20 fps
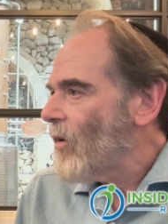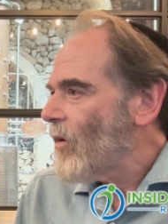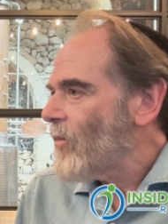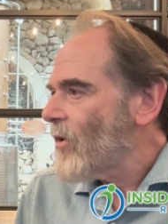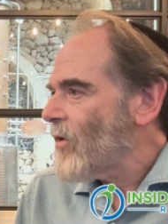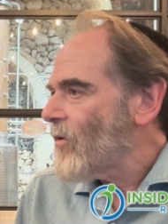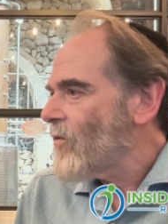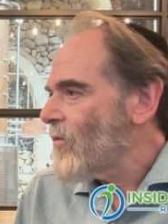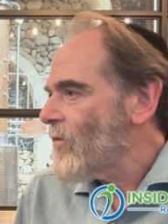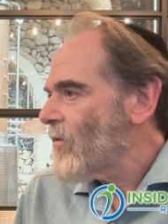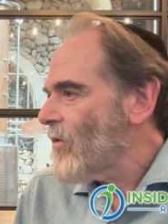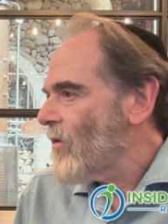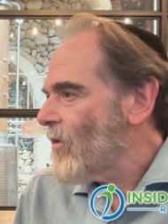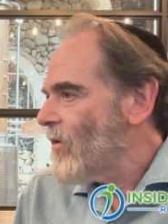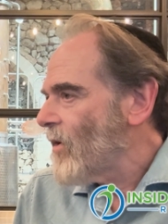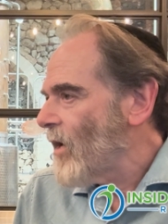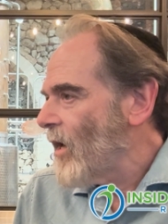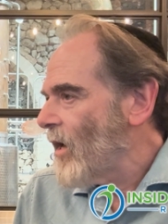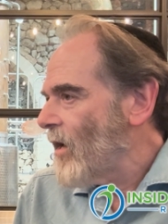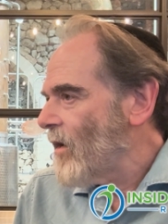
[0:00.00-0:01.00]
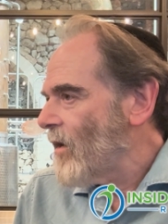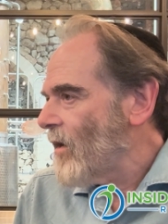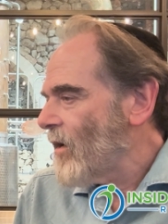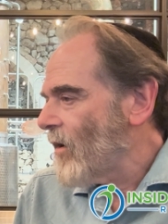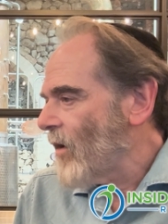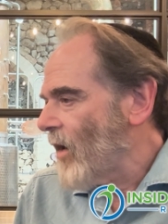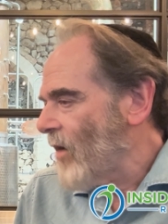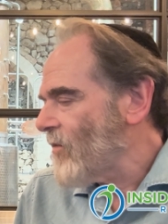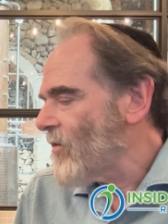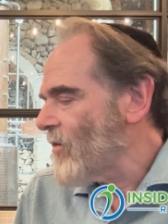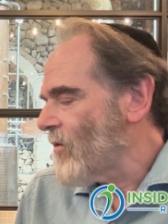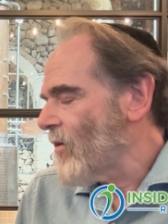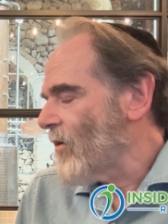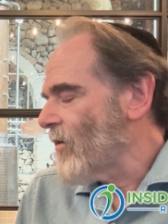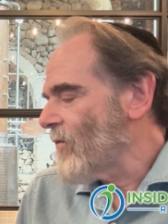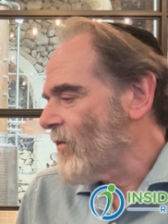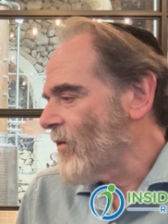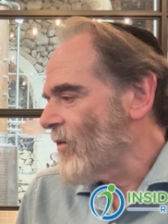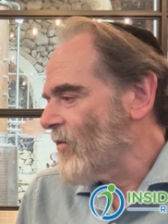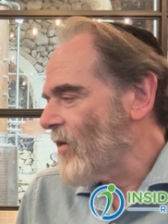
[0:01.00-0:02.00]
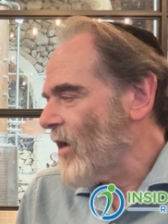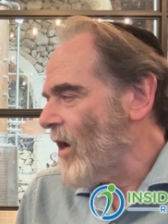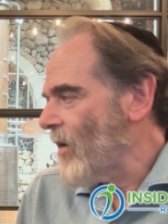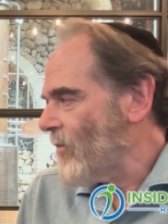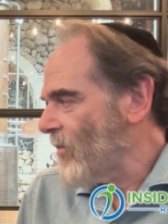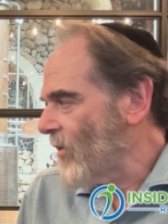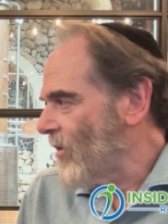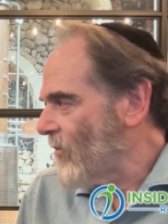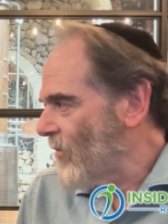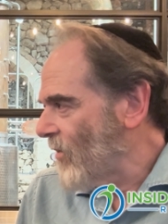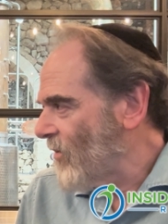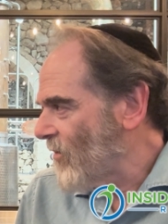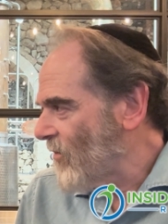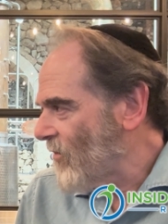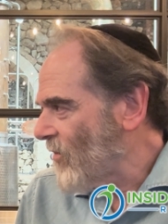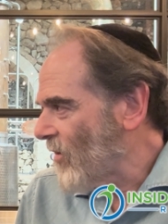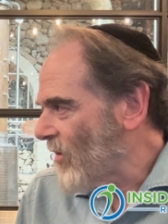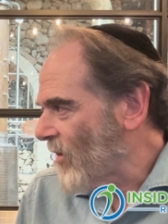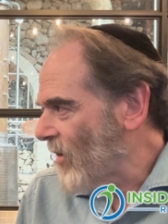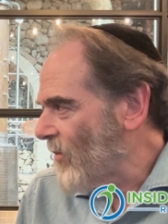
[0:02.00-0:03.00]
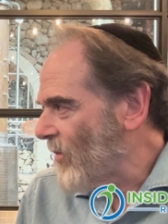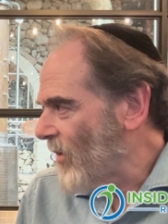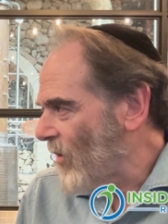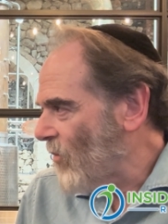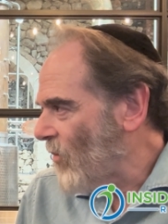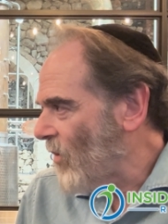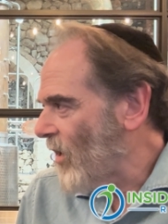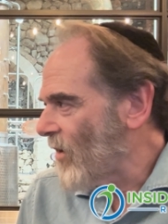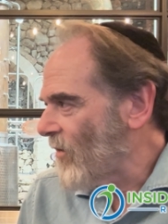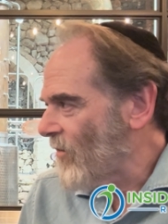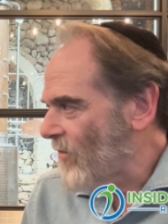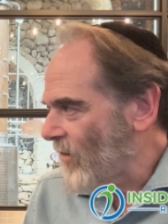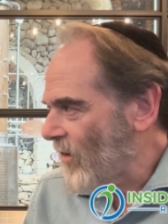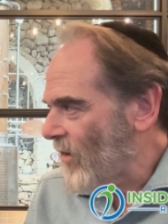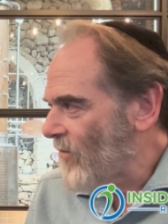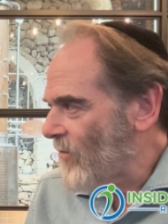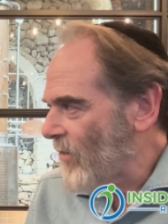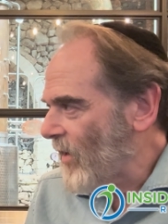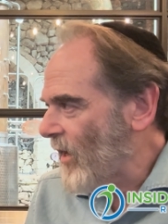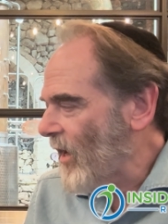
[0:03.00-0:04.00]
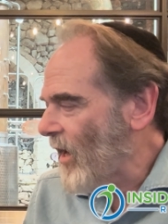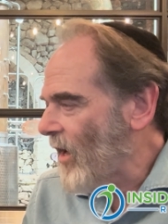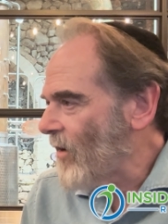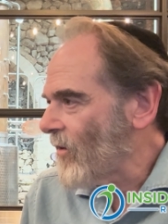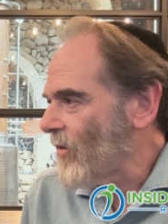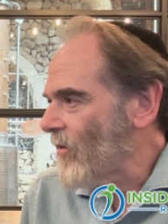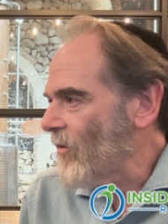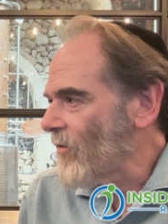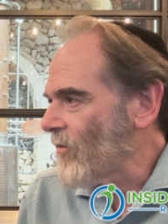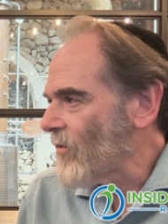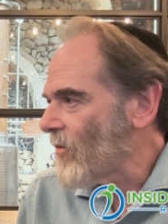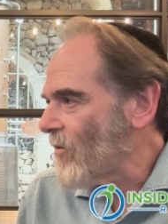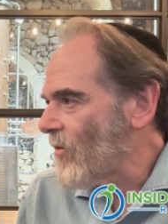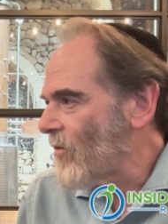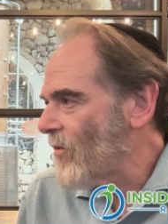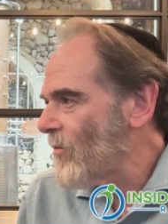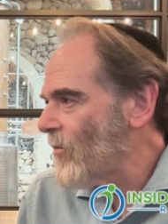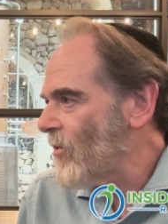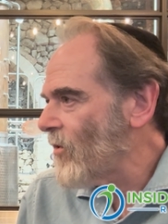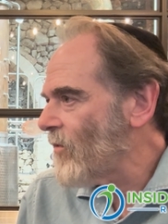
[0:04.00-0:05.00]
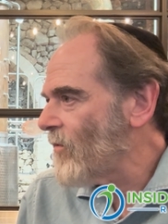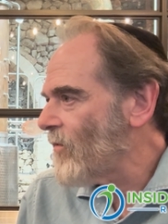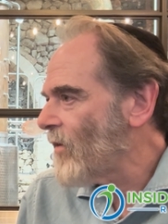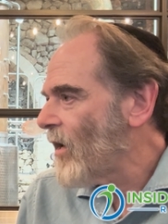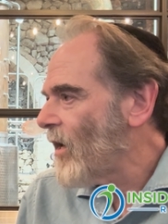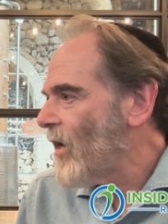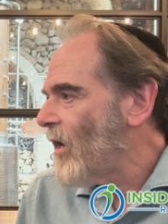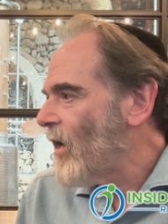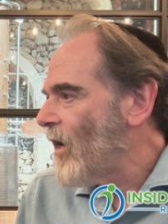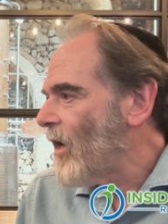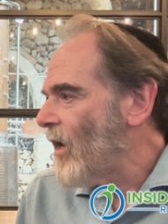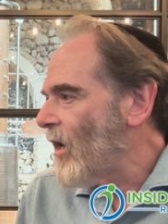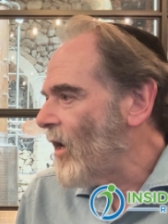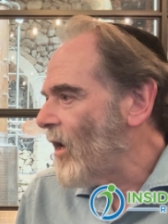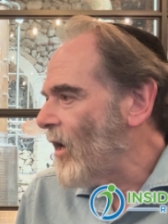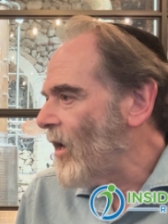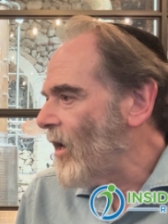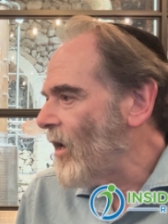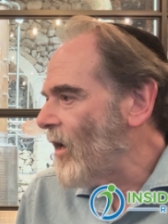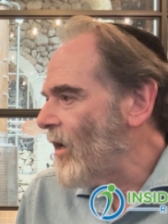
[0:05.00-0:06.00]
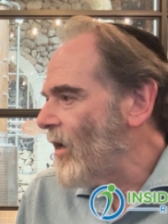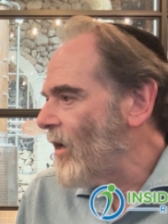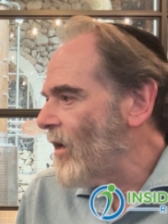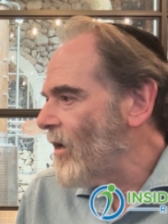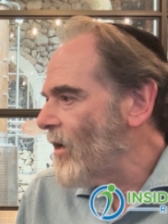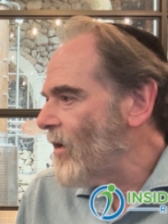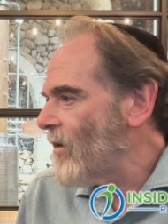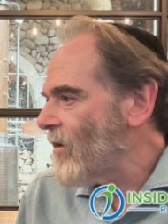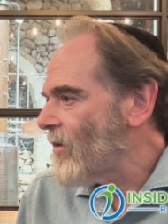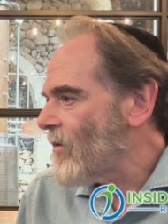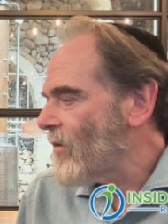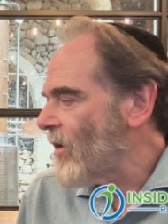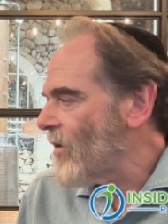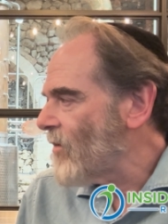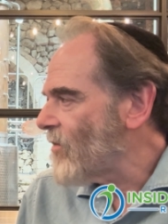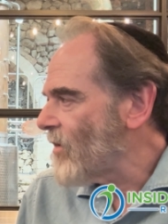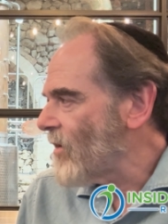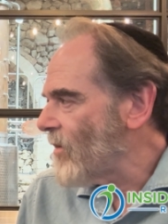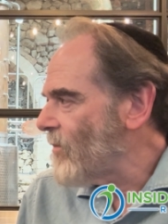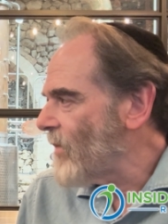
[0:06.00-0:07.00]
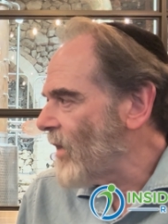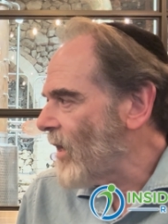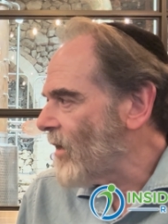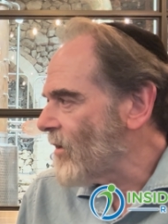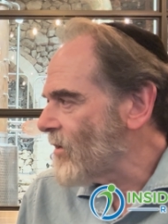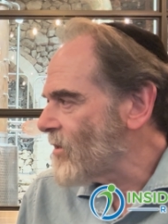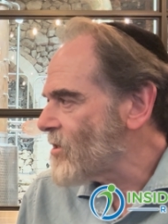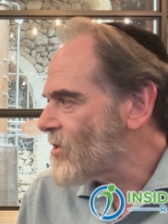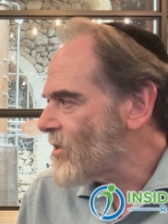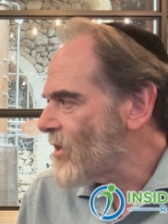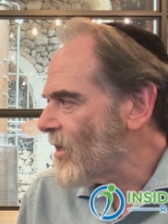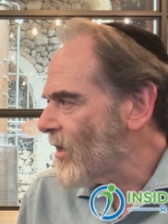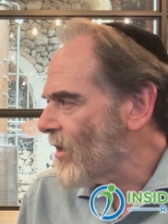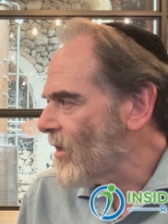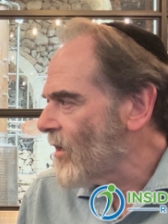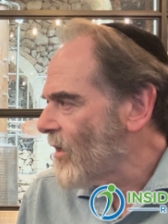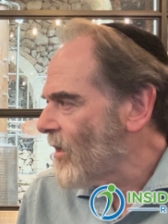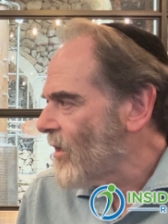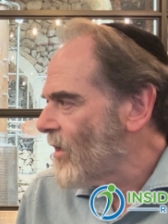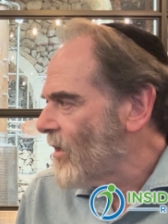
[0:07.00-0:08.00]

Well, because, uh, you know, acetone, for example, and we're just talking about one of, of many alcohols that we remove, uh, creates an imbalanced drink.